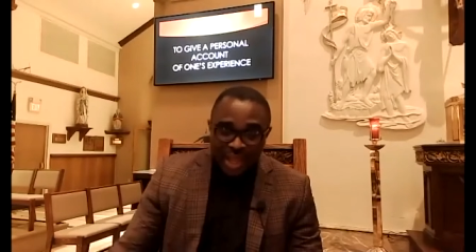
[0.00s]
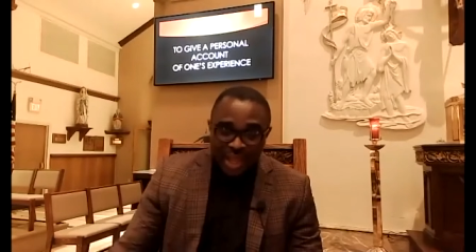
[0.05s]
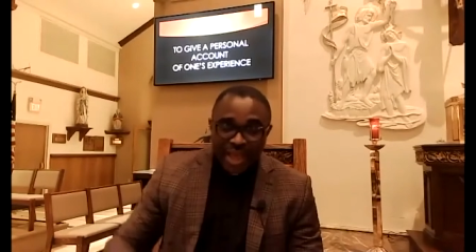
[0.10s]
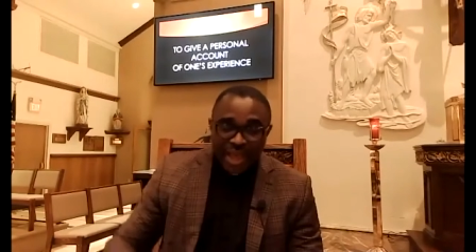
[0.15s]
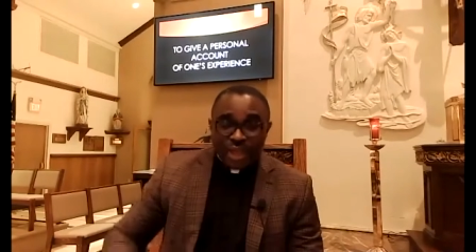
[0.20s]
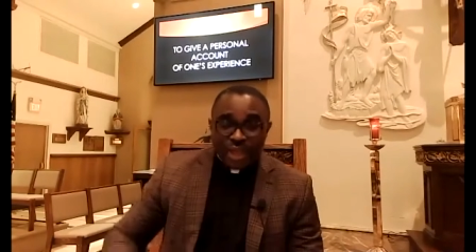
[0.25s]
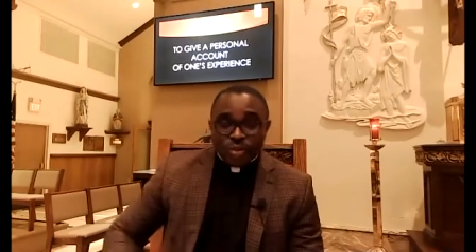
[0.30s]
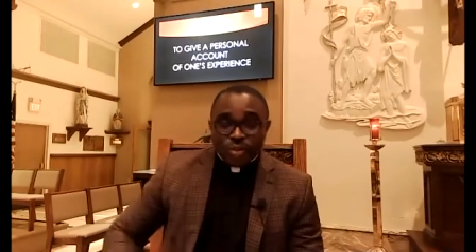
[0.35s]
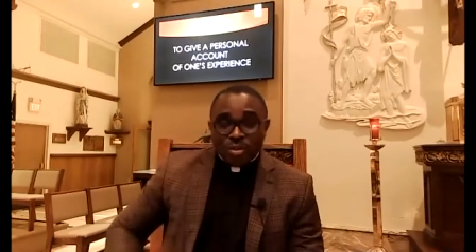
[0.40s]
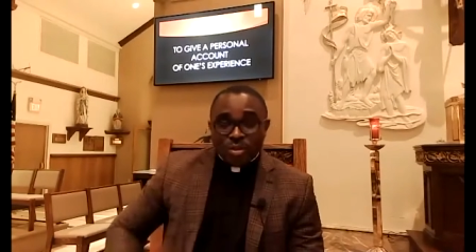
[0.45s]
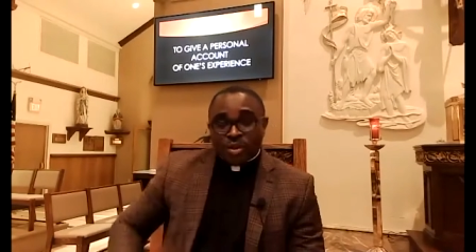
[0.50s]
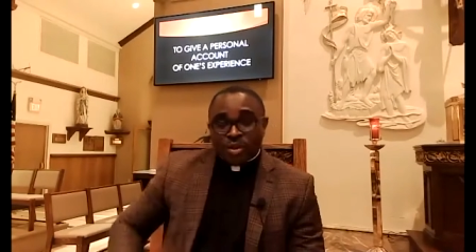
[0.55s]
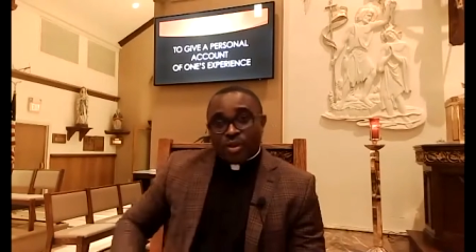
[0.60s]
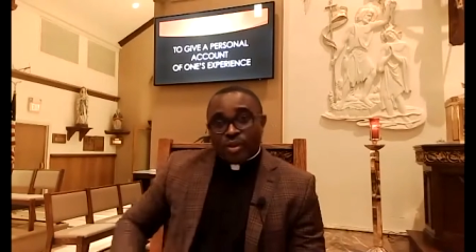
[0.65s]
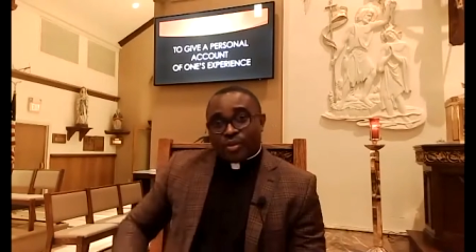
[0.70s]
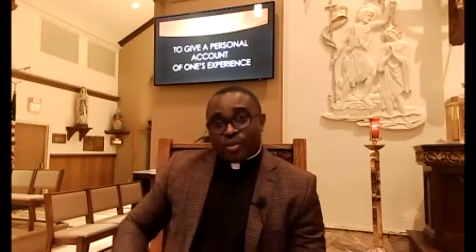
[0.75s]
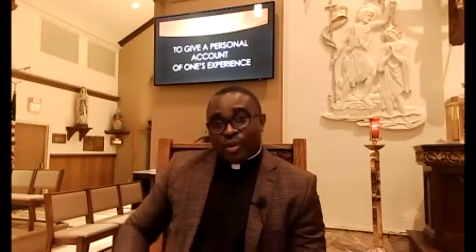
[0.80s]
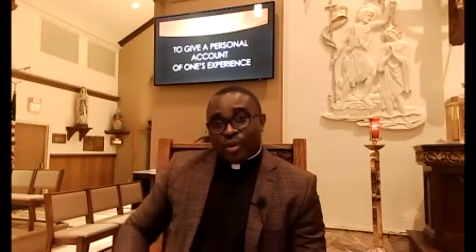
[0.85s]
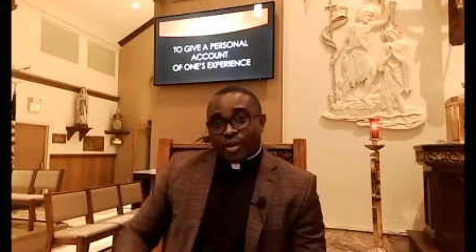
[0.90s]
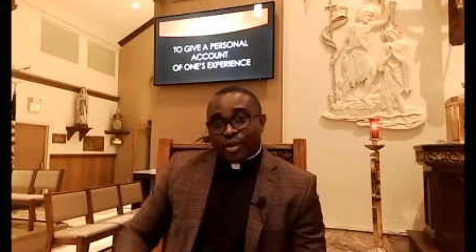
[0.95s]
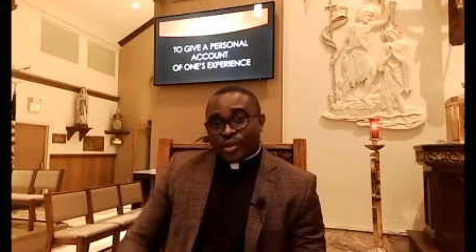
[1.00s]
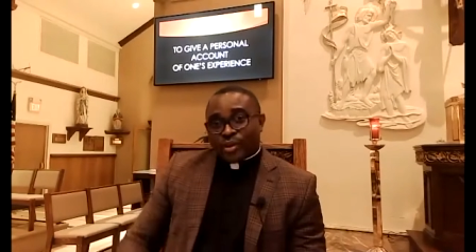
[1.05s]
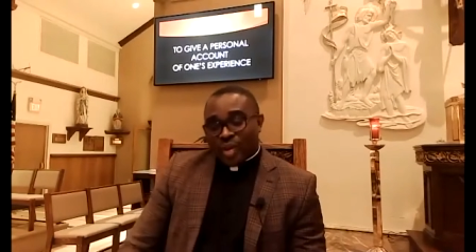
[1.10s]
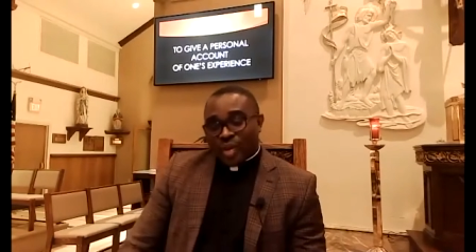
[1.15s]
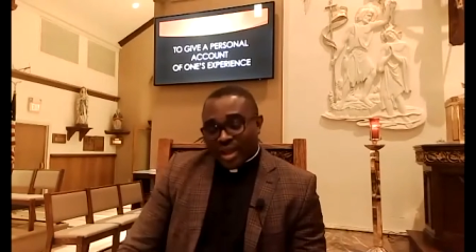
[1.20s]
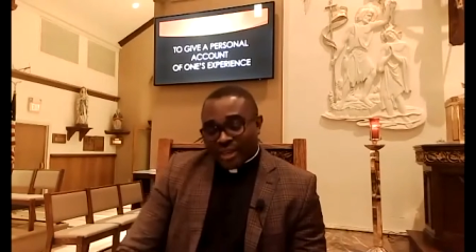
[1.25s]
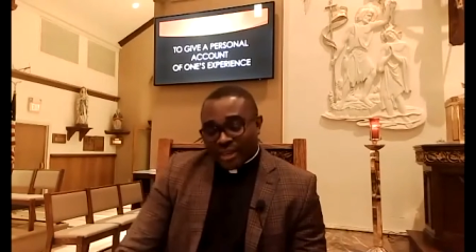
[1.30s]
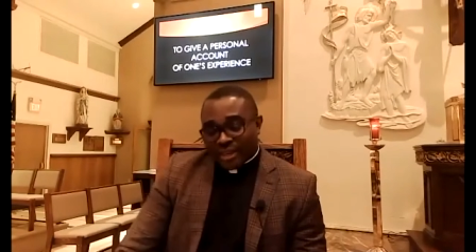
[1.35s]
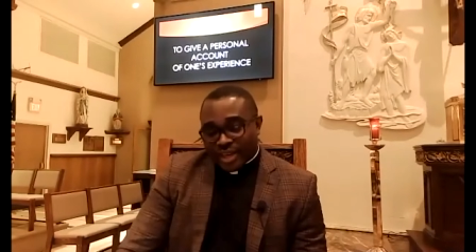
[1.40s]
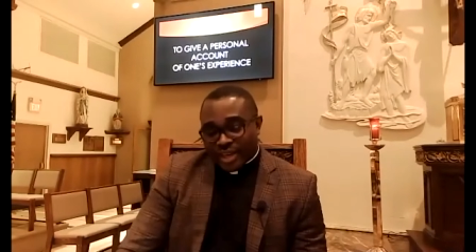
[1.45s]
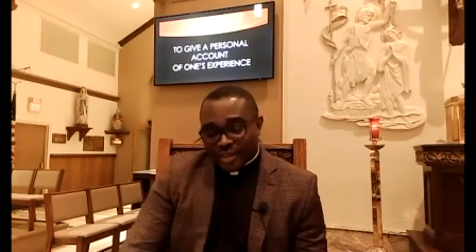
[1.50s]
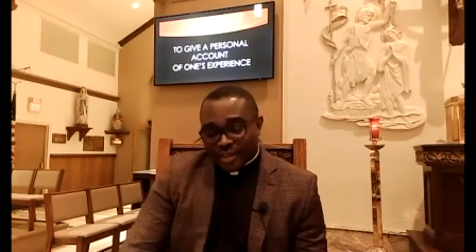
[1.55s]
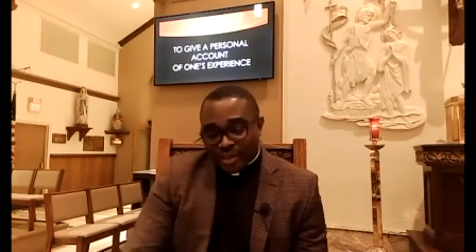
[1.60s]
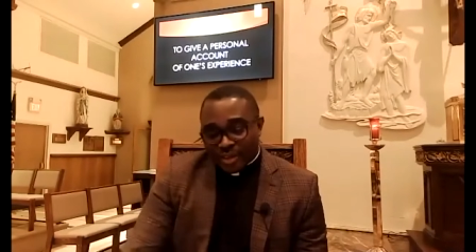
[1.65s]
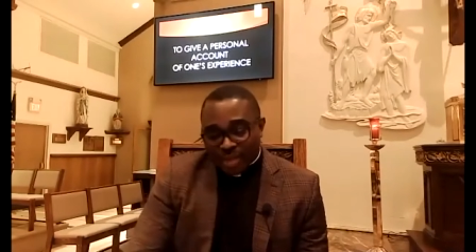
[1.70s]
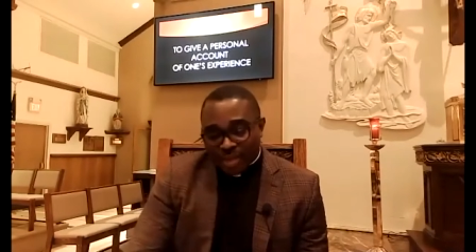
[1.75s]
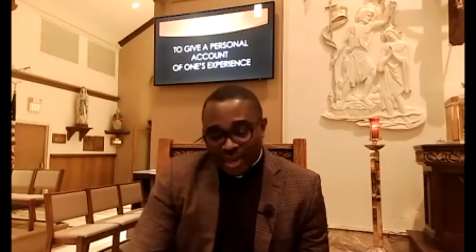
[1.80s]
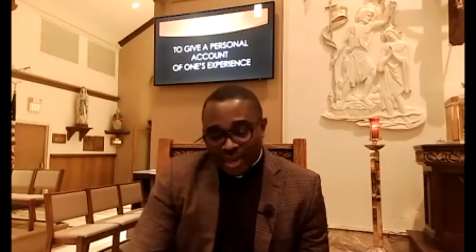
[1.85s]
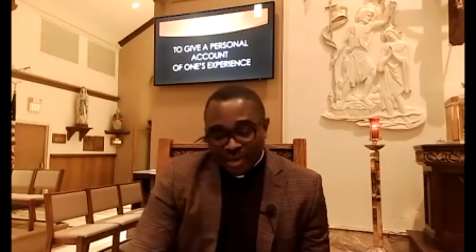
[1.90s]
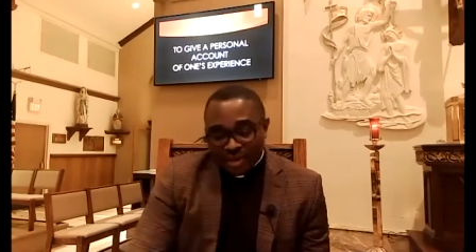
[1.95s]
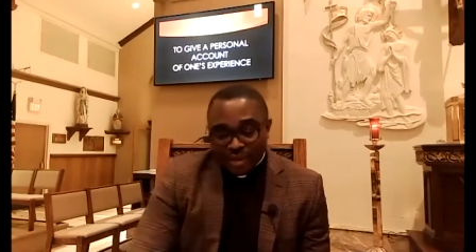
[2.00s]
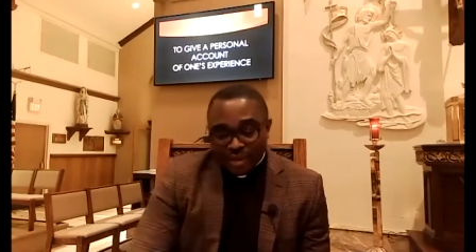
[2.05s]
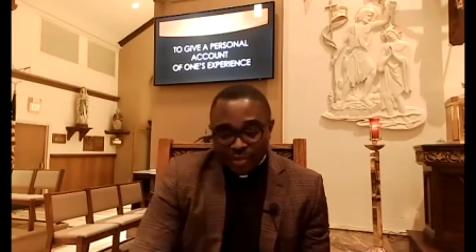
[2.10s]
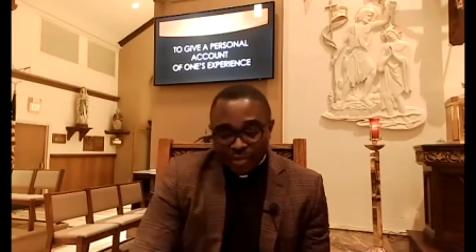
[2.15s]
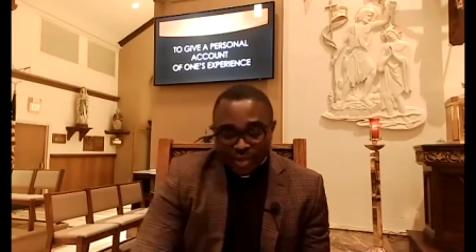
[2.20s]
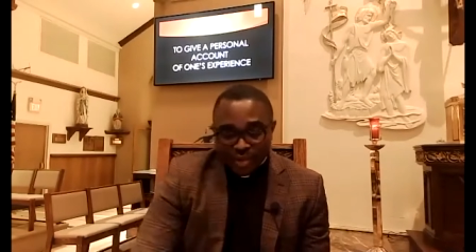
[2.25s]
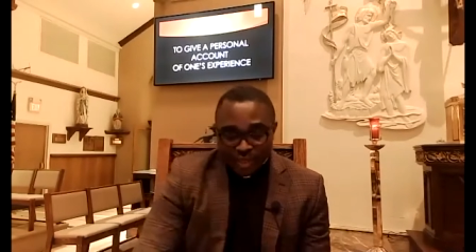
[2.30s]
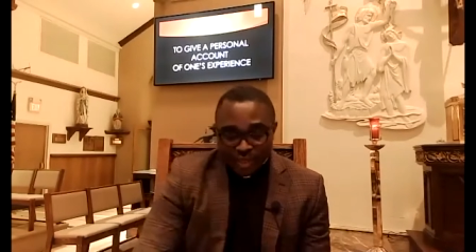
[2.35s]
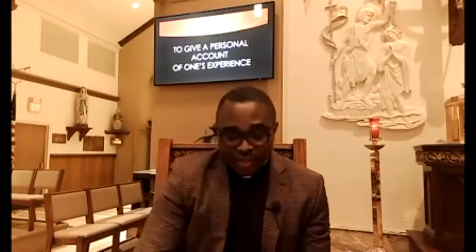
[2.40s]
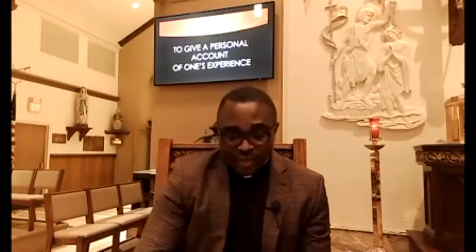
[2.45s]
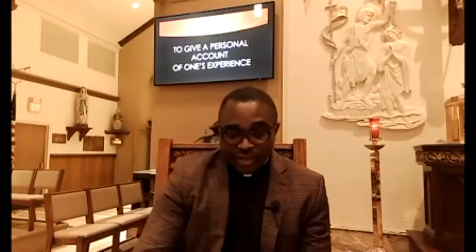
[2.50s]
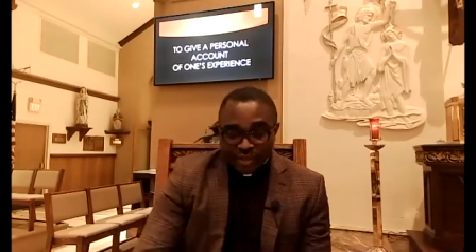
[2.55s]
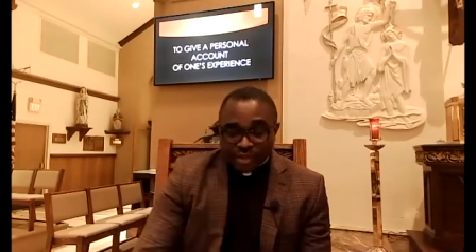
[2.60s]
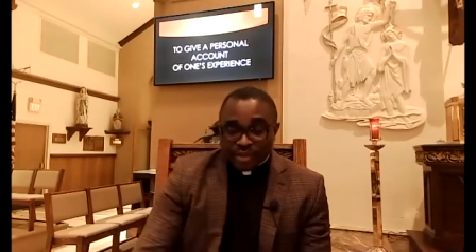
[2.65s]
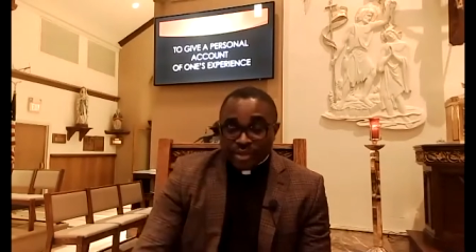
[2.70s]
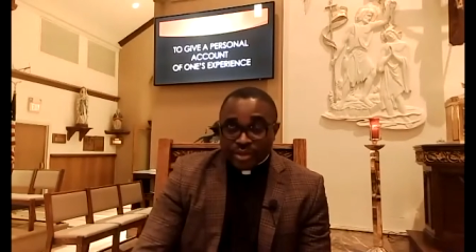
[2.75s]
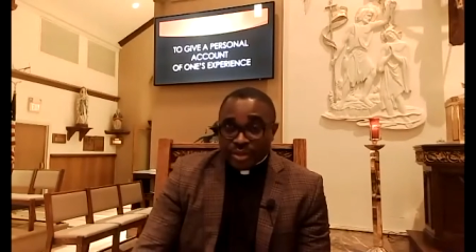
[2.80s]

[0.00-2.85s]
It will be good for us to attach some kind of definition